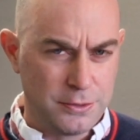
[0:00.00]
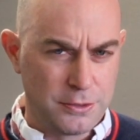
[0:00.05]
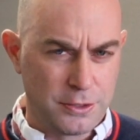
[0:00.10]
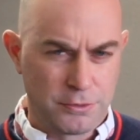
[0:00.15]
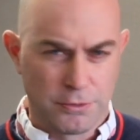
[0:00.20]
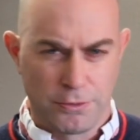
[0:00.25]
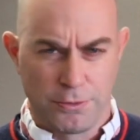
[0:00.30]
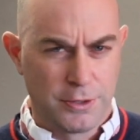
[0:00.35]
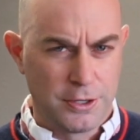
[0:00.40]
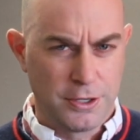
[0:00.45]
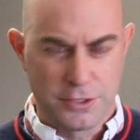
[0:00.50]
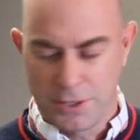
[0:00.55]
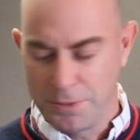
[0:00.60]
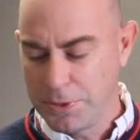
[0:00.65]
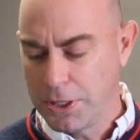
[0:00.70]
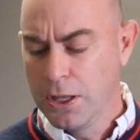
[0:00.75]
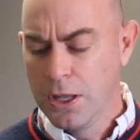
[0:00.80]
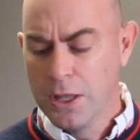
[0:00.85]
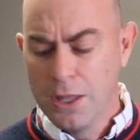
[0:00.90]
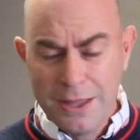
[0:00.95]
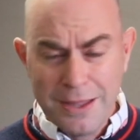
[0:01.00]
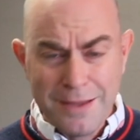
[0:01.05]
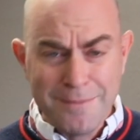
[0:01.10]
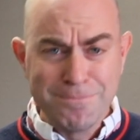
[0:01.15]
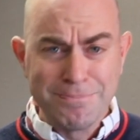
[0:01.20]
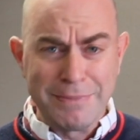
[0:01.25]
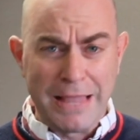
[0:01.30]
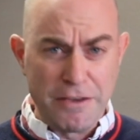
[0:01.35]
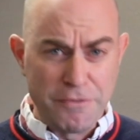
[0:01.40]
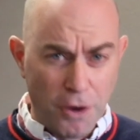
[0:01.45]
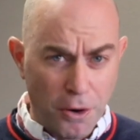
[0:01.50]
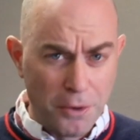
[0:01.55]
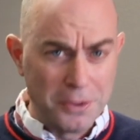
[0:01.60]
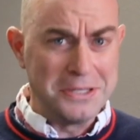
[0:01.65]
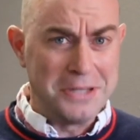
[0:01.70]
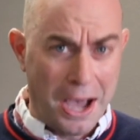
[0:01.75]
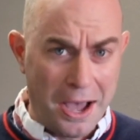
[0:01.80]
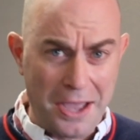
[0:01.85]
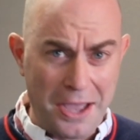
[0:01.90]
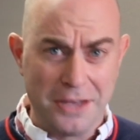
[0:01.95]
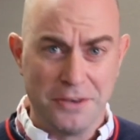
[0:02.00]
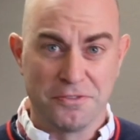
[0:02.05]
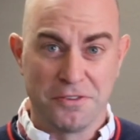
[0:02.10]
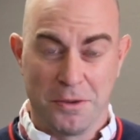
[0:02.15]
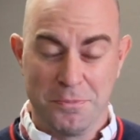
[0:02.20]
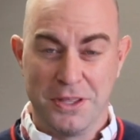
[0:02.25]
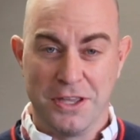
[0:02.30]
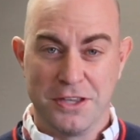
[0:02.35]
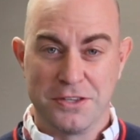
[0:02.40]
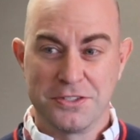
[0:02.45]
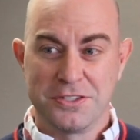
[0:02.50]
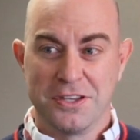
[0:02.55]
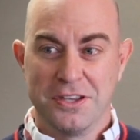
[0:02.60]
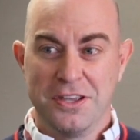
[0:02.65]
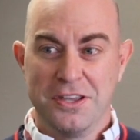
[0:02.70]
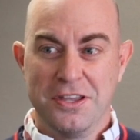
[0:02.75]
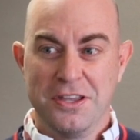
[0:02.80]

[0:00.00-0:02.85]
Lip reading: Authority or something, have already died from this.